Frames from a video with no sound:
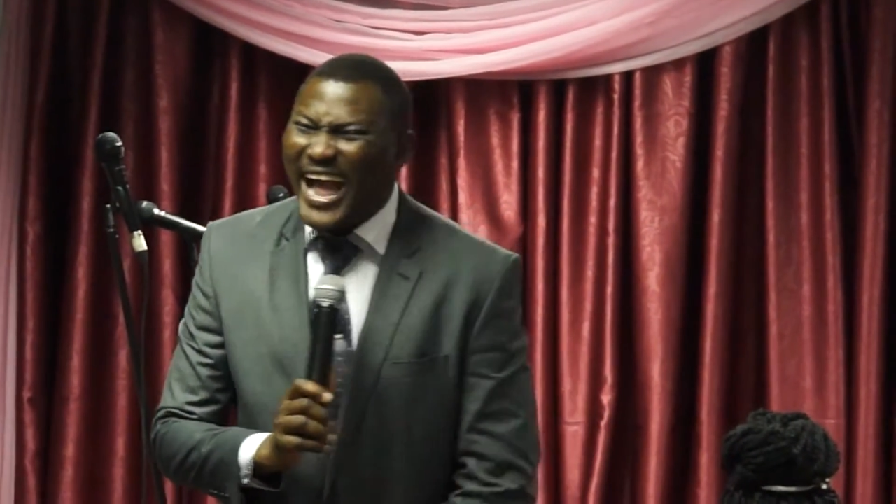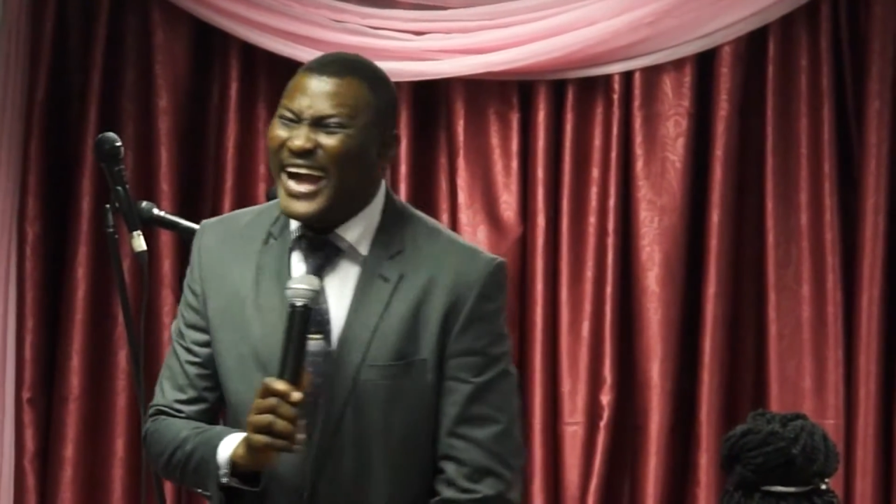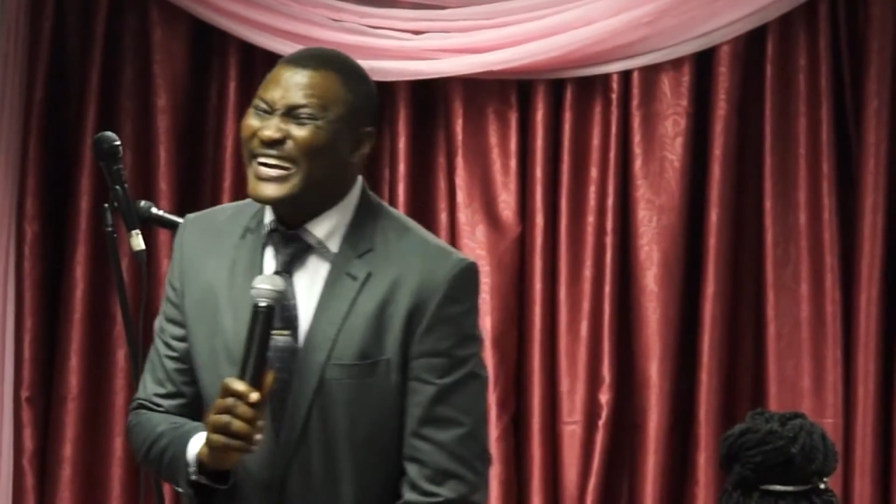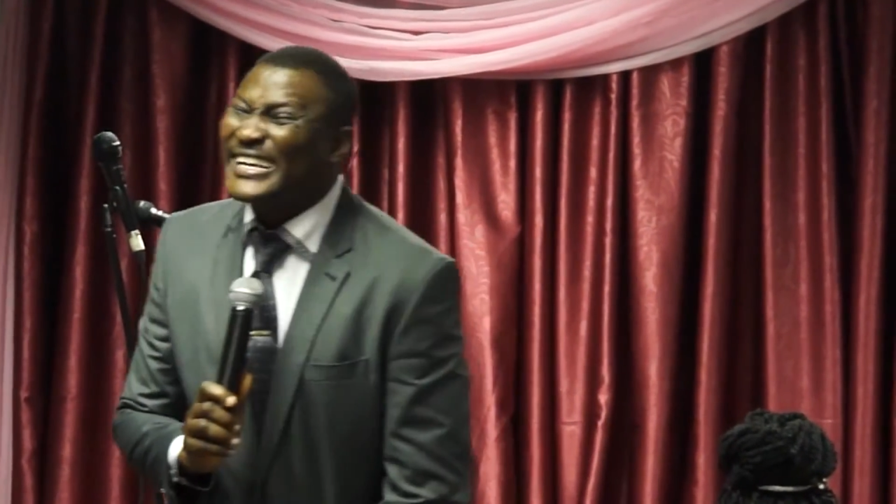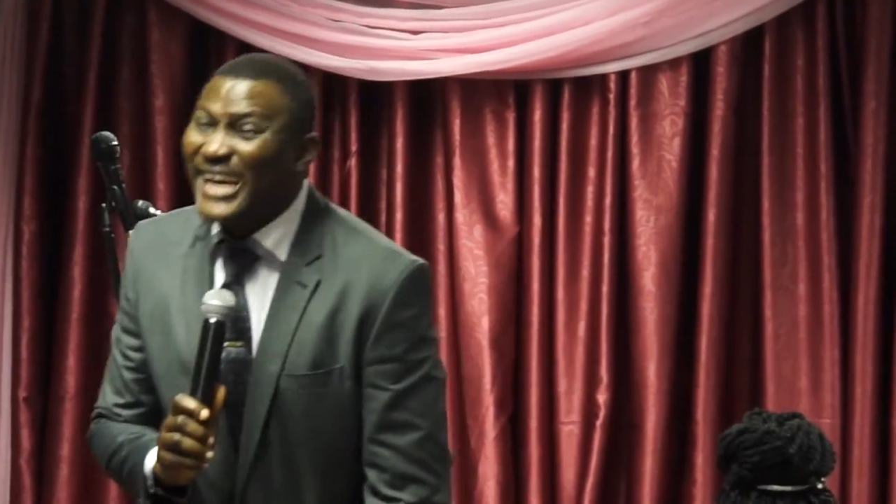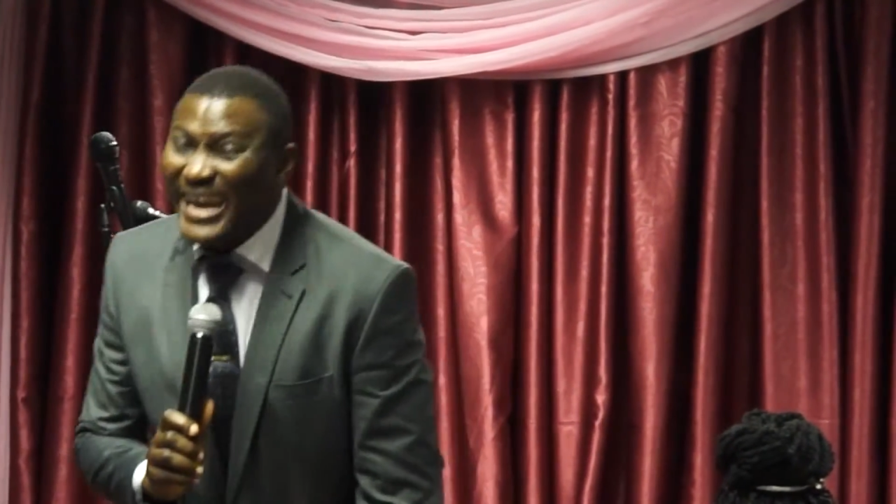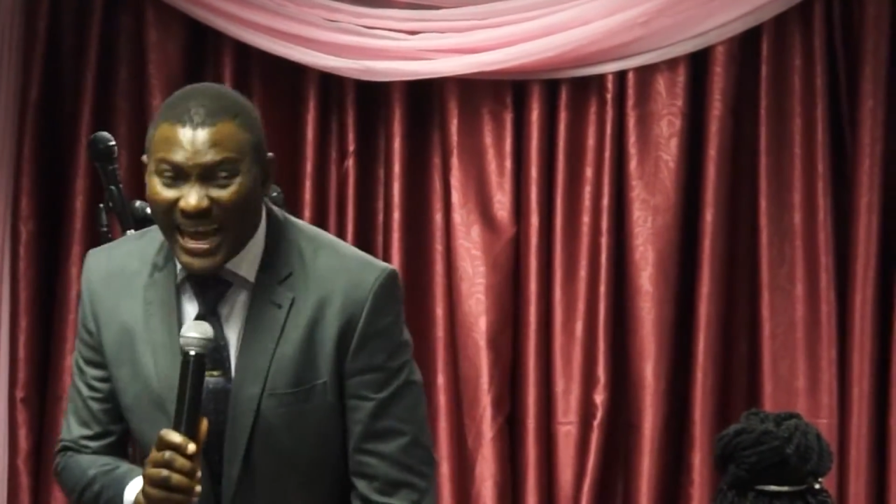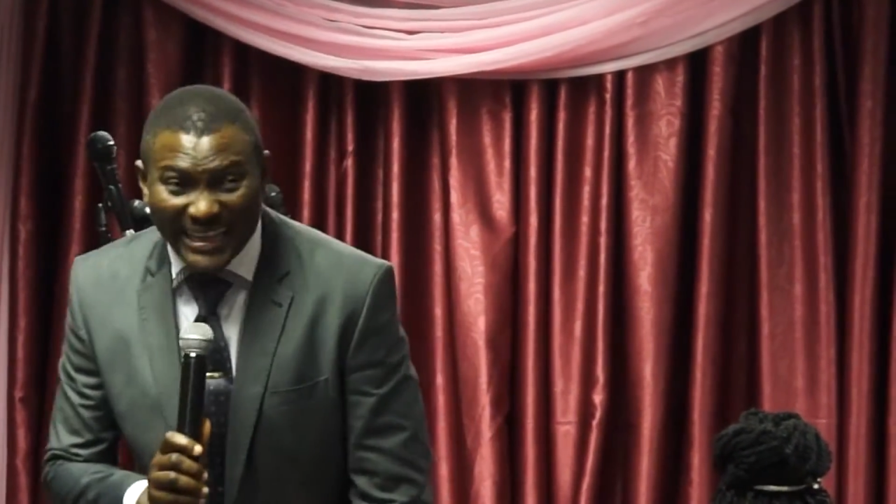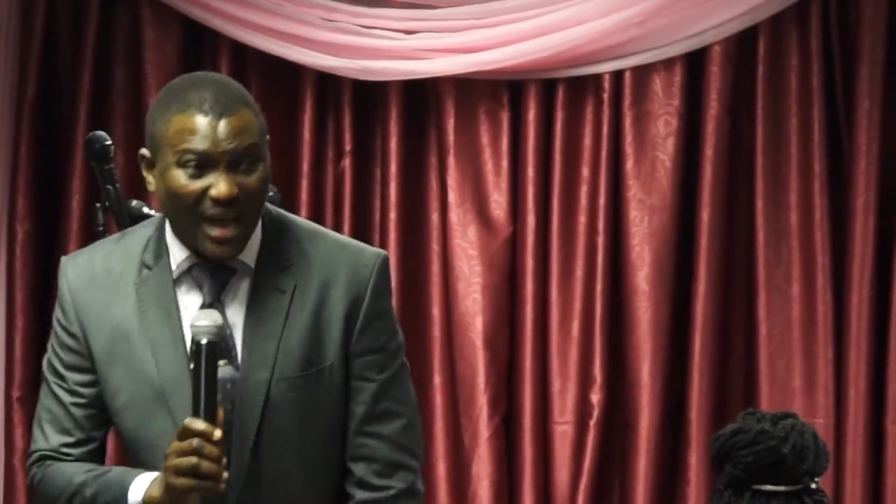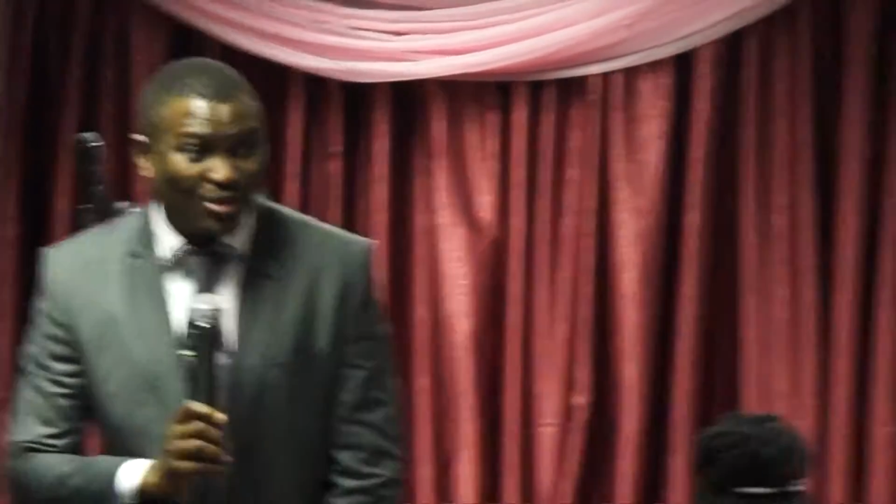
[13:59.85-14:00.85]
and cry
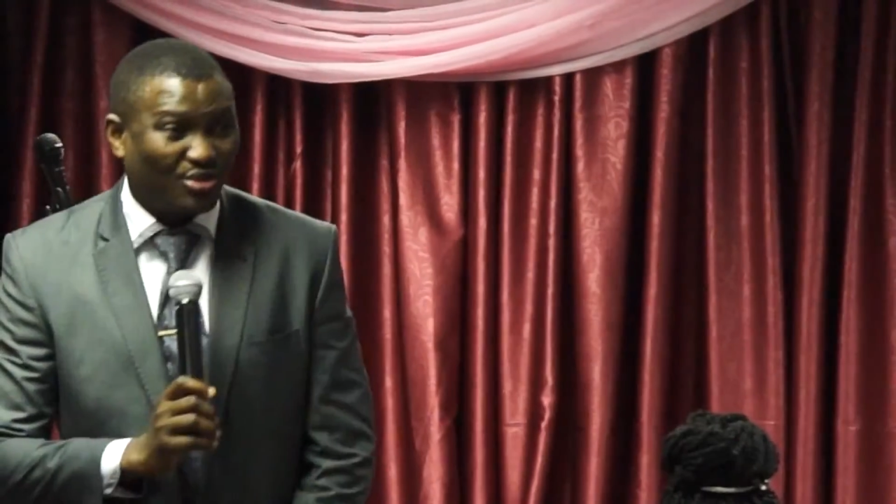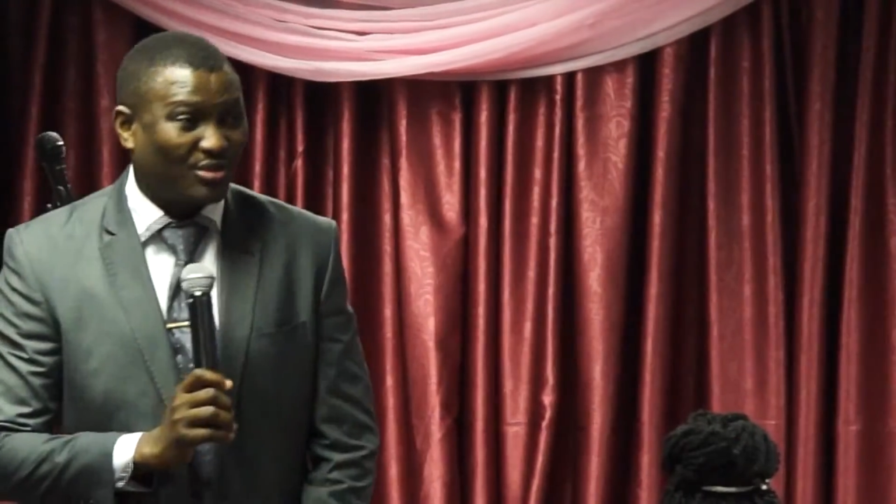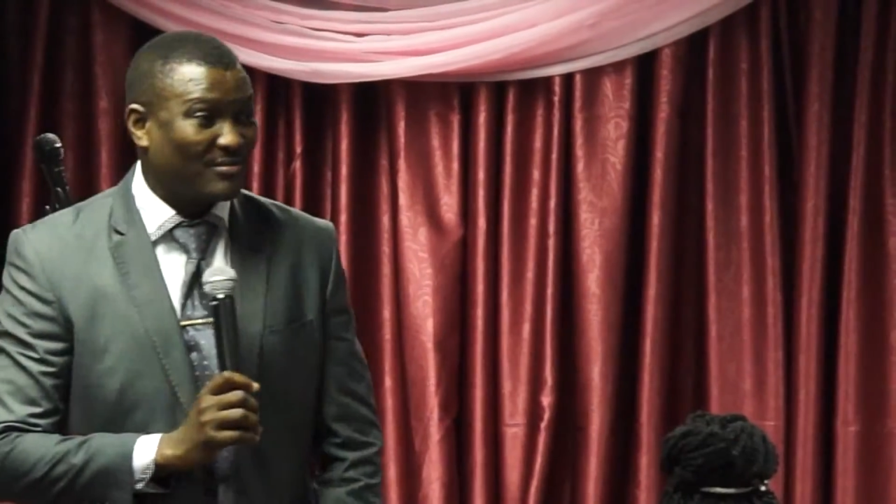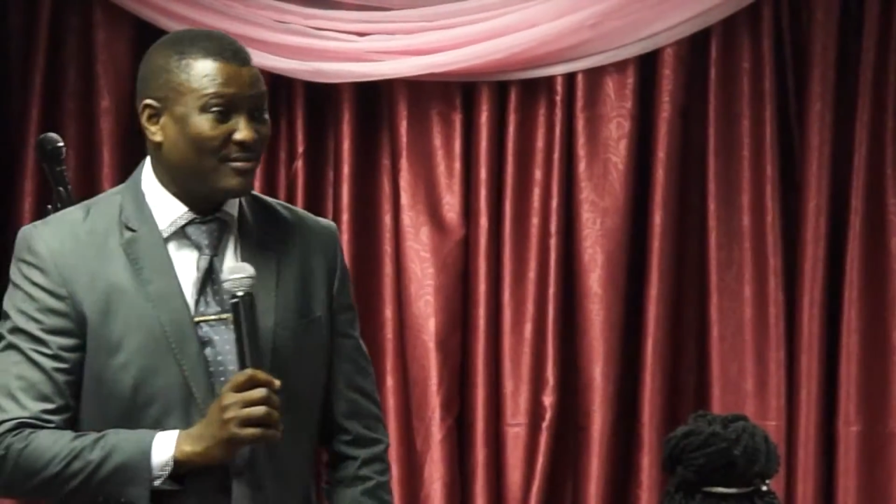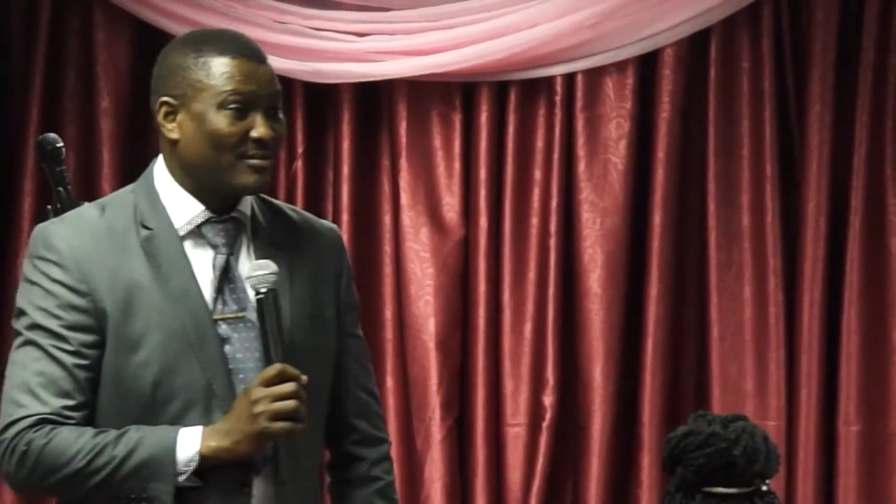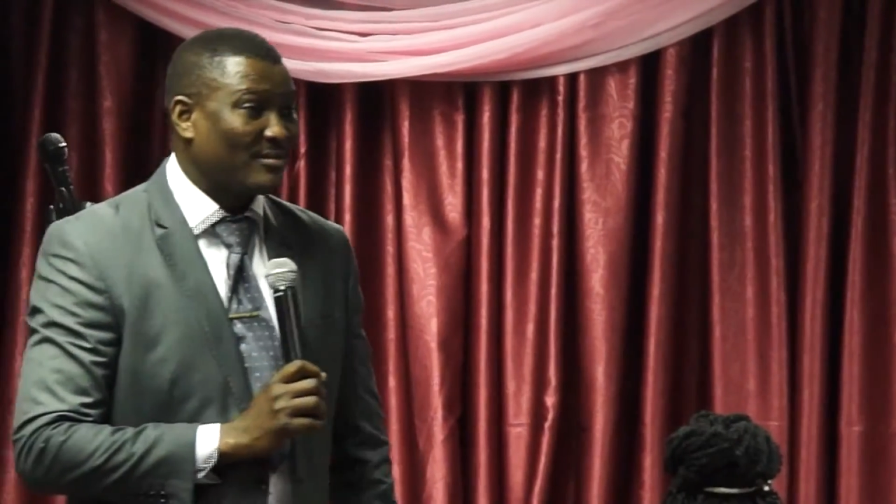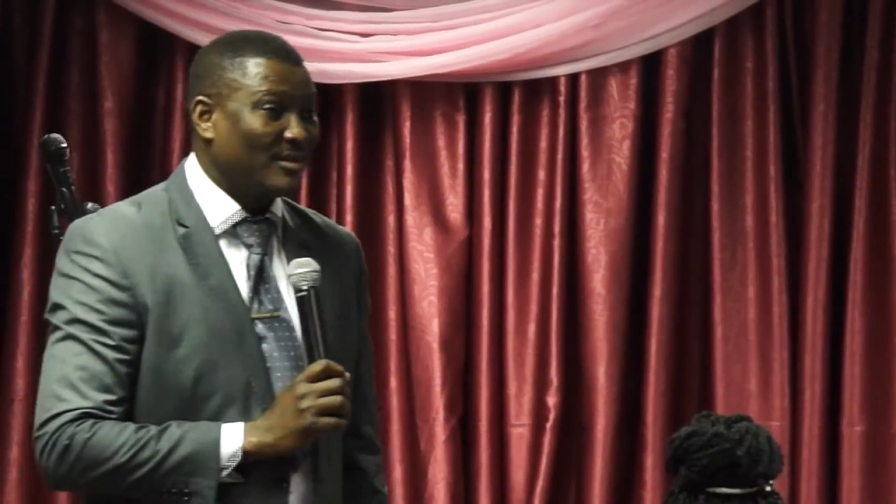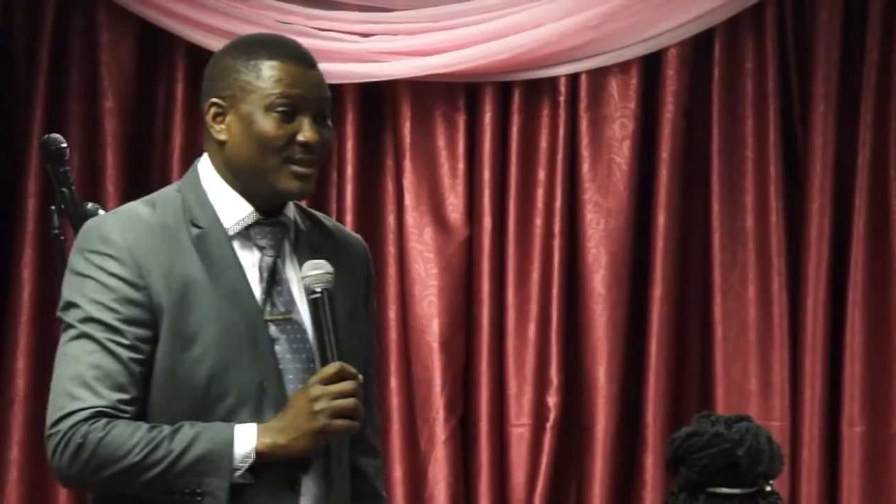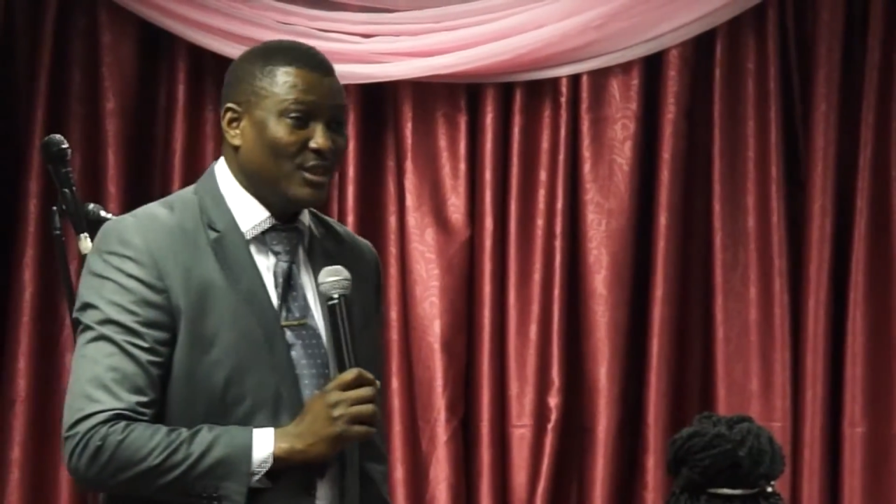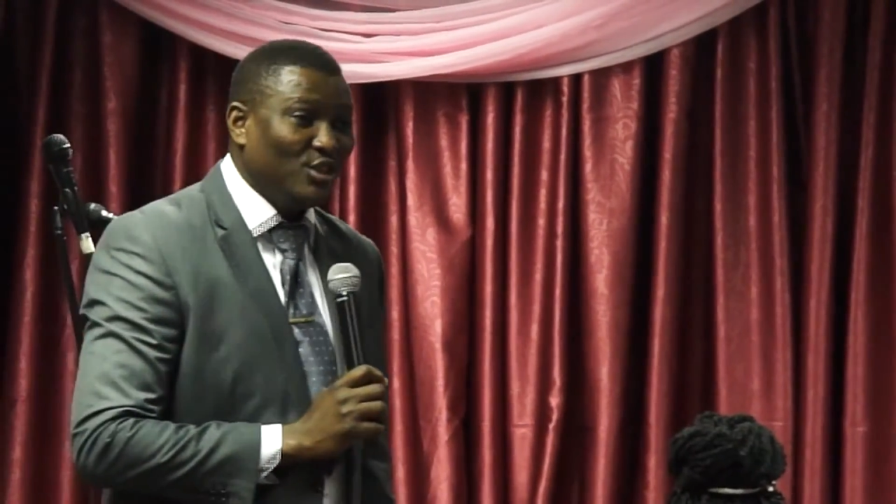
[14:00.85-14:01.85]
aloud.
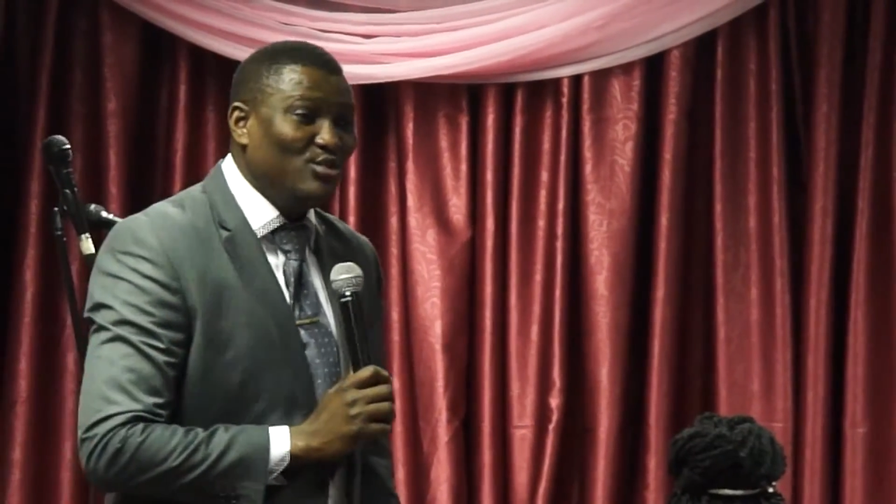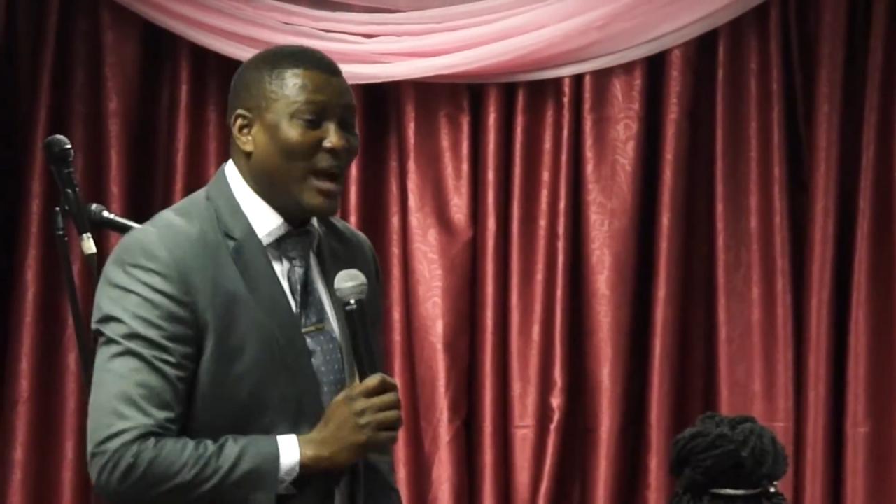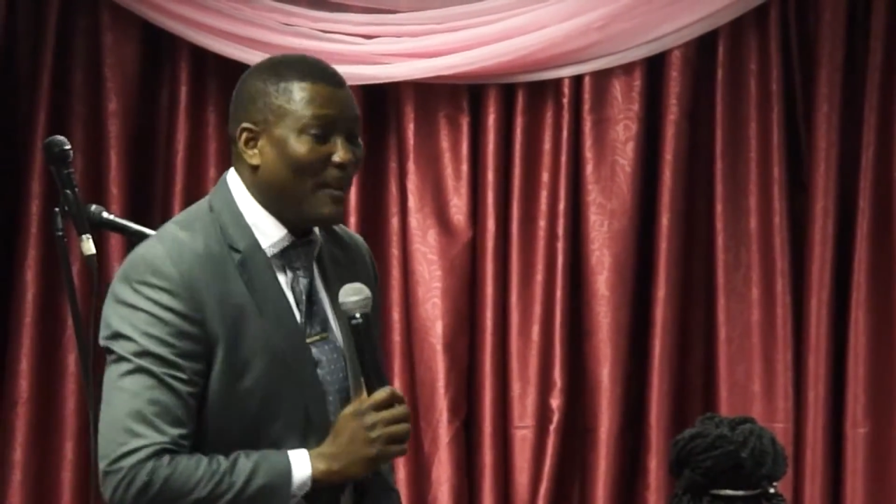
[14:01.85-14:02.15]
You